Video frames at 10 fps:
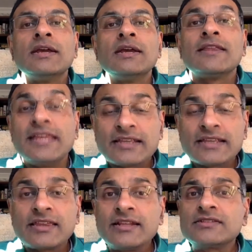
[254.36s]
The other
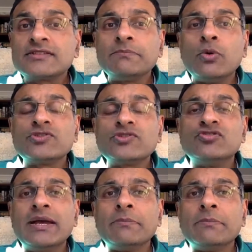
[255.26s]
thing that's important to
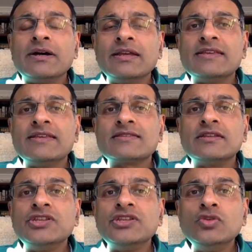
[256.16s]
remember is the
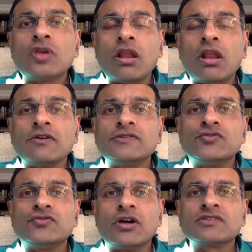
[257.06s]
new class of
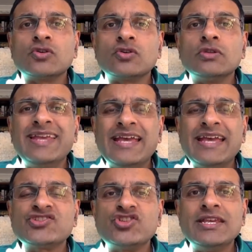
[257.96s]
drugs called the
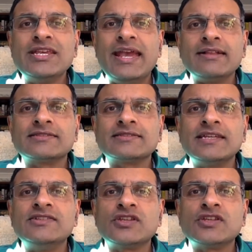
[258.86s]

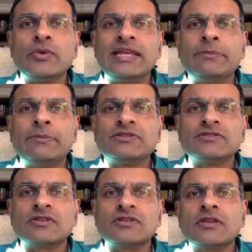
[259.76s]
SGLT2
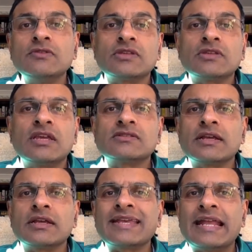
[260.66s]
inhibitors. So those are things
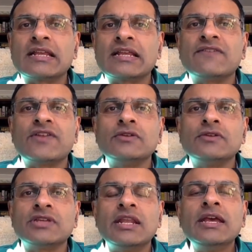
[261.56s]
like
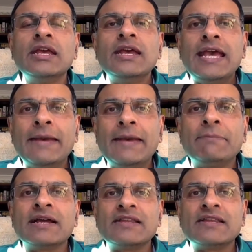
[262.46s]
canagliflozin,
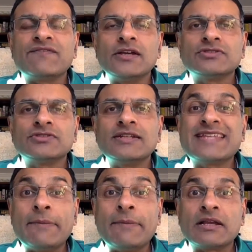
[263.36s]
empagliflozin,
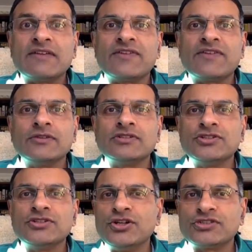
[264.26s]
dapagliflozin,
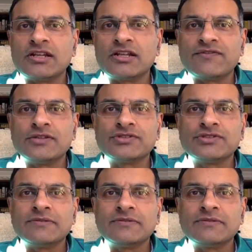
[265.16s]
and ertagliflozin.